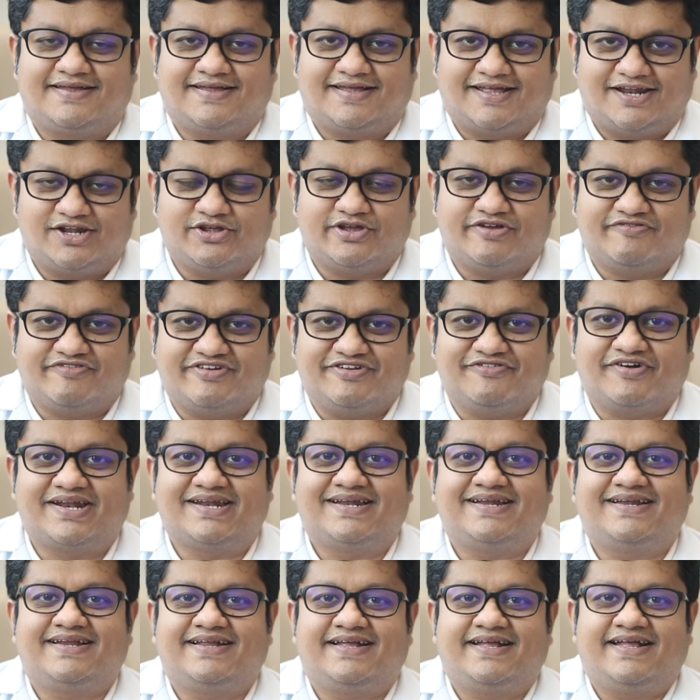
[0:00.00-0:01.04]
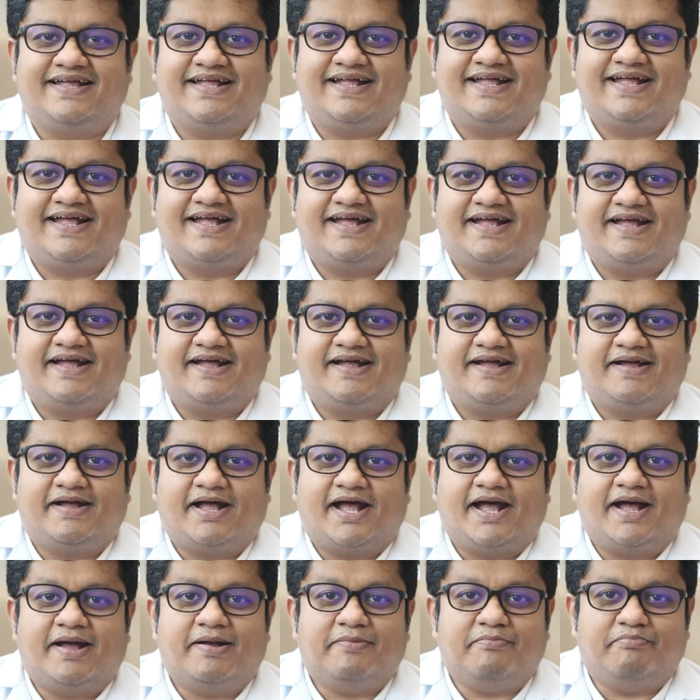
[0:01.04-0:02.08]
Hello everyone.
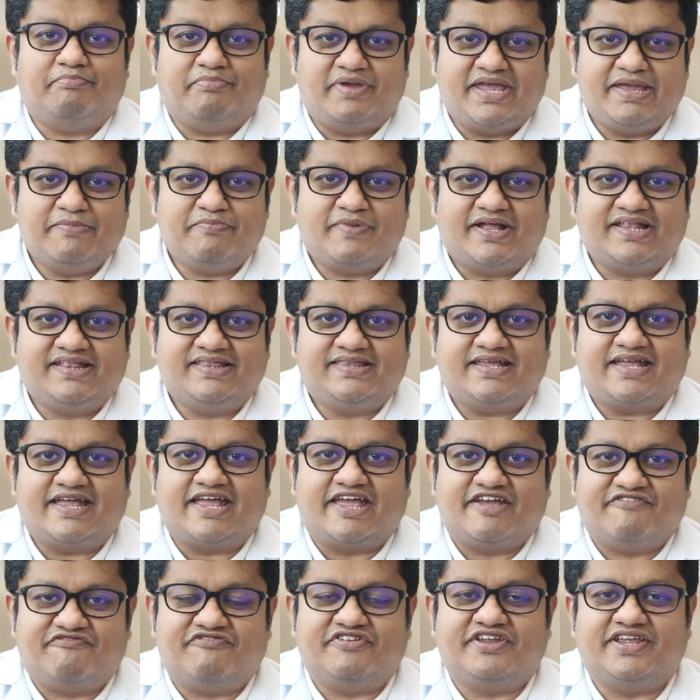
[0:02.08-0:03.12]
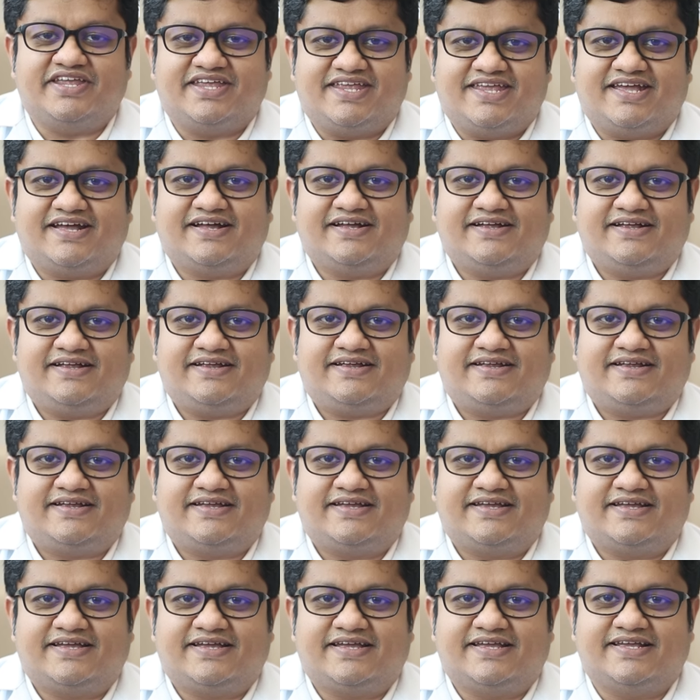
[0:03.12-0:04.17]
May month every year
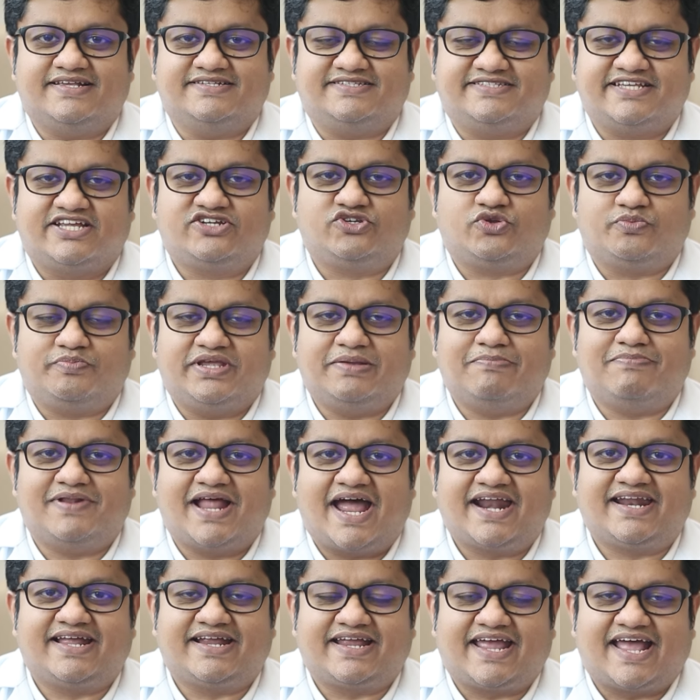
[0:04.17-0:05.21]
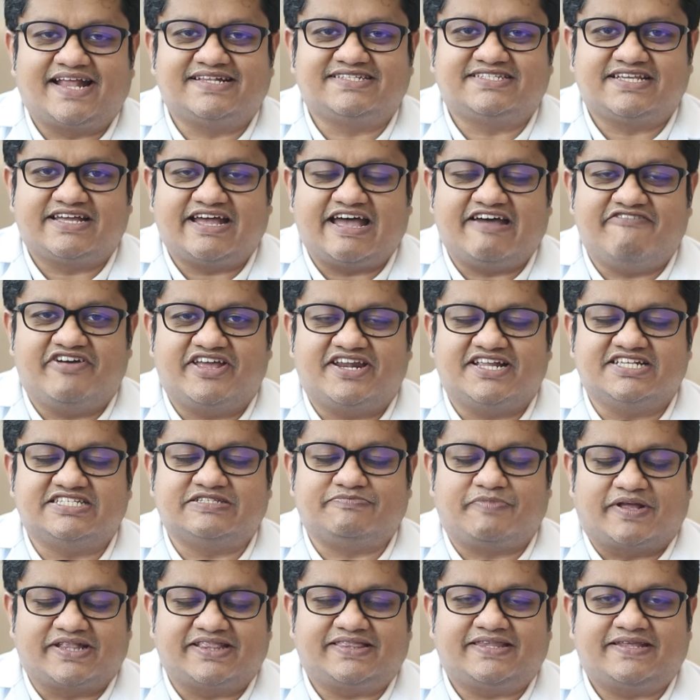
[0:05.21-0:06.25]
is said to be Bladder Cancer
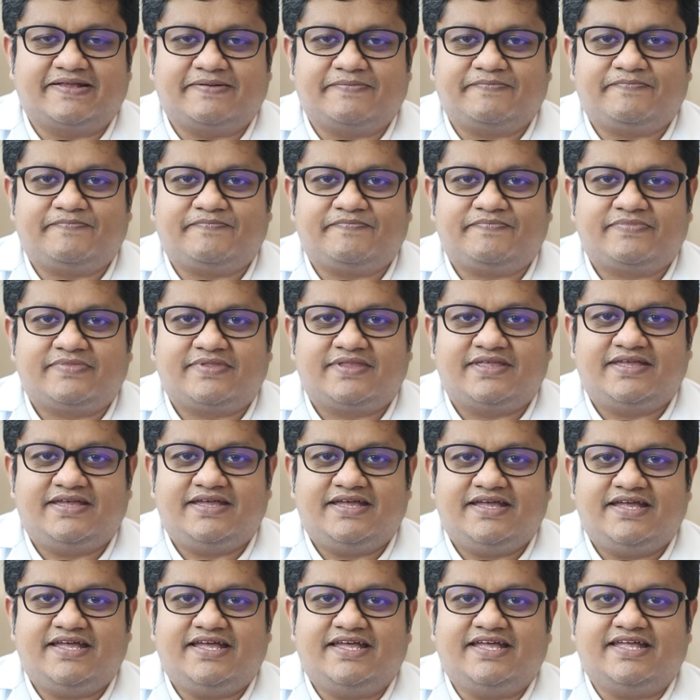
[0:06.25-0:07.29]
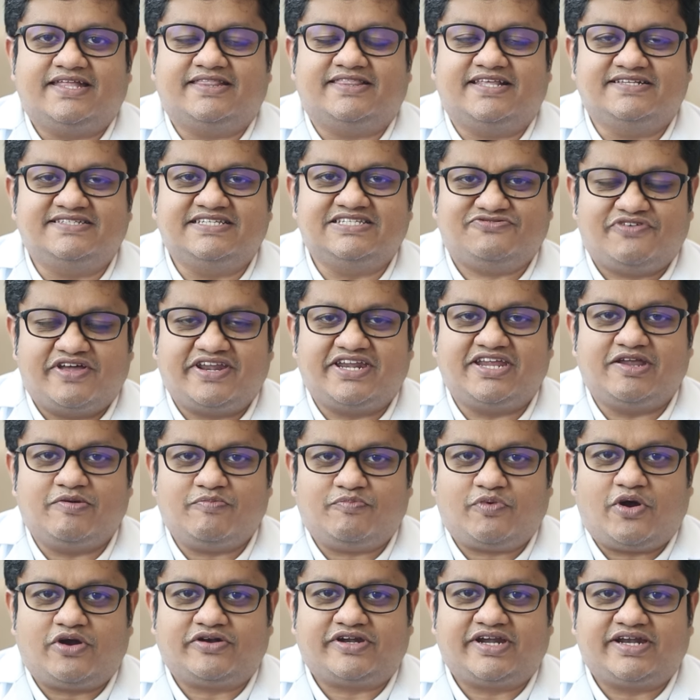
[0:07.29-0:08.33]
Awareness Month. This is very
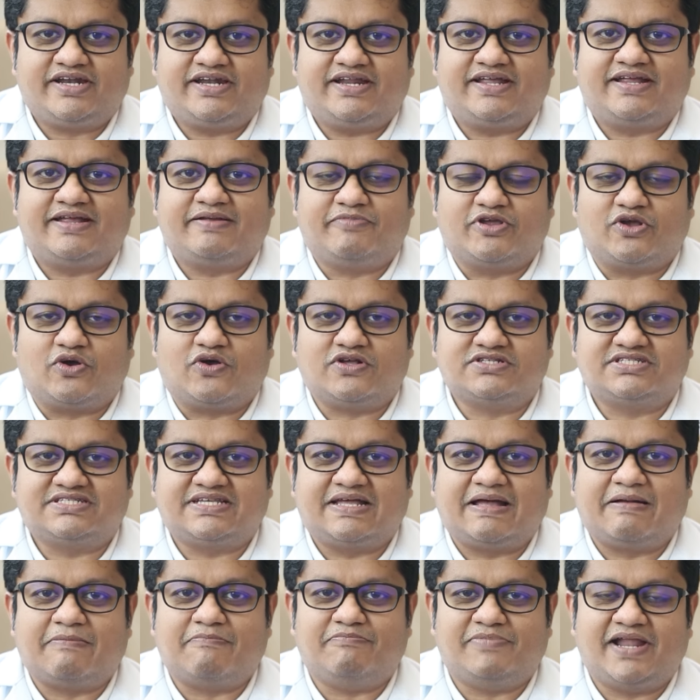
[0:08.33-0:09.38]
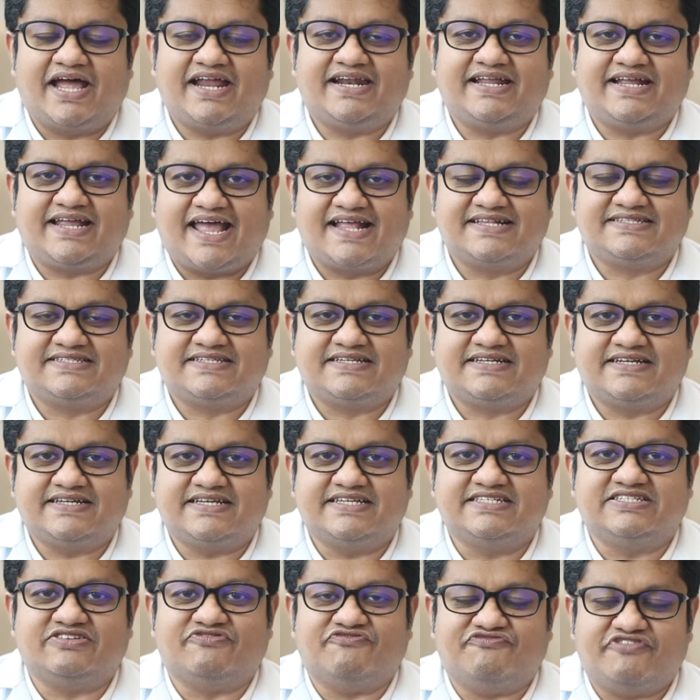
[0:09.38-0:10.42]
important because bladder cancer
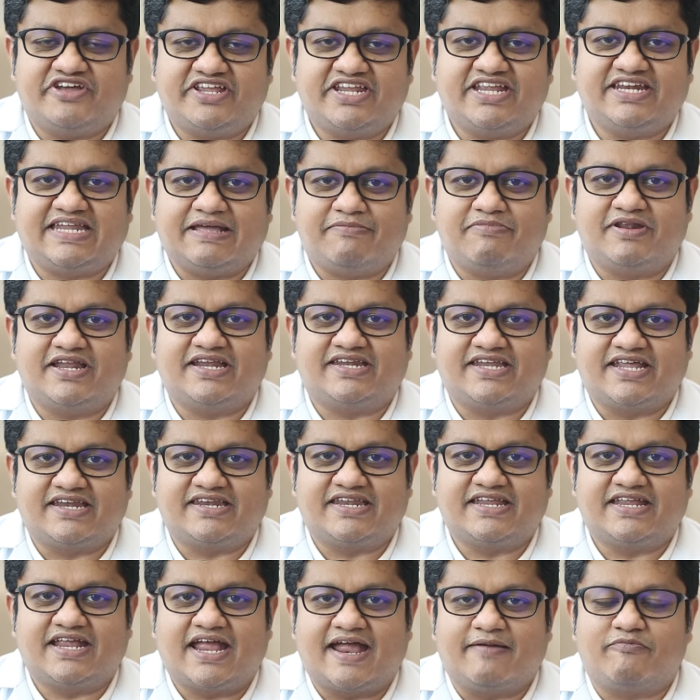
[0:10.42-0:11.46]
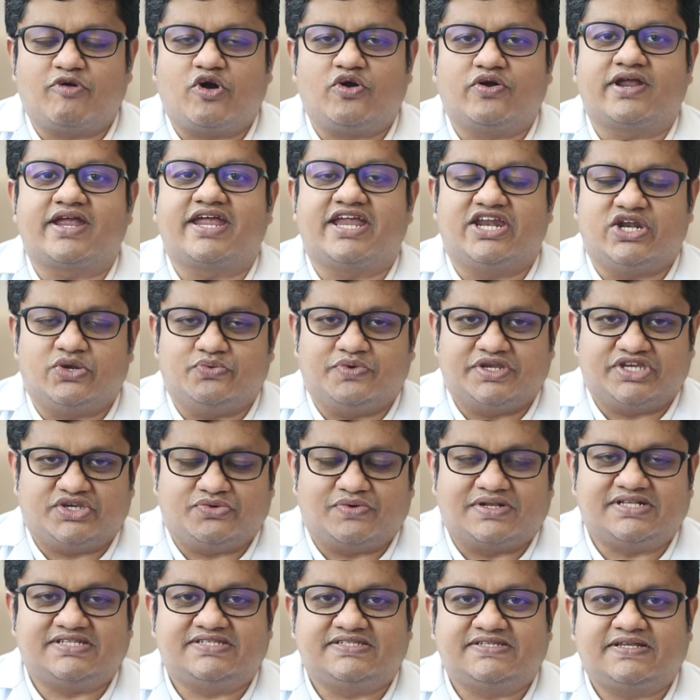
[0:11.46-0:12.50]
is a very debilitating among
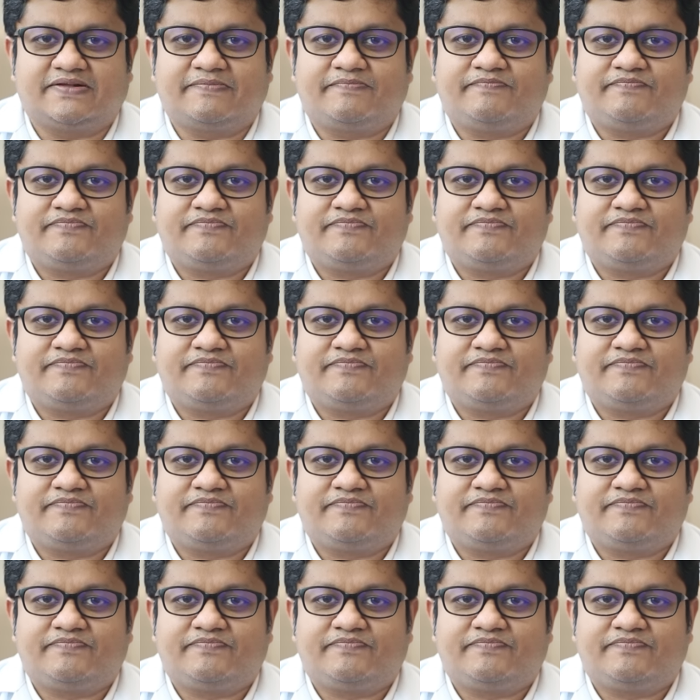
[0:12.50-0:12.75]
individuals.